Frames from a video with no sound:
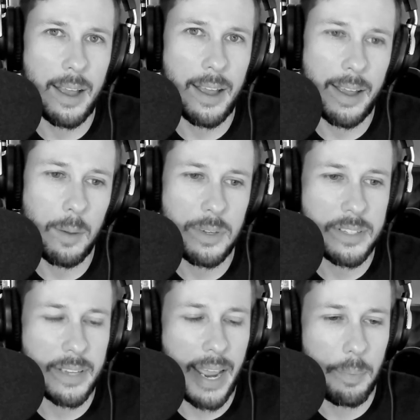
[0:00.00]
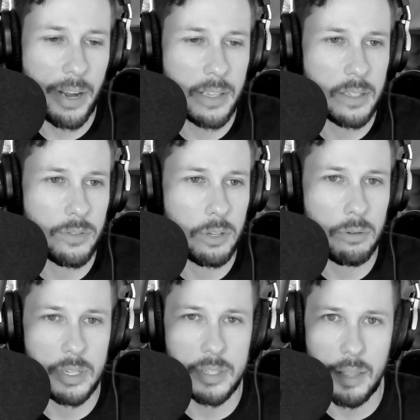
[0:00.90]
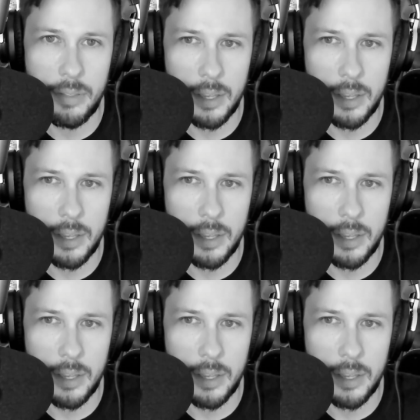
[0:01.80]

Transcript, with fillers: I, I was apprehensive too because I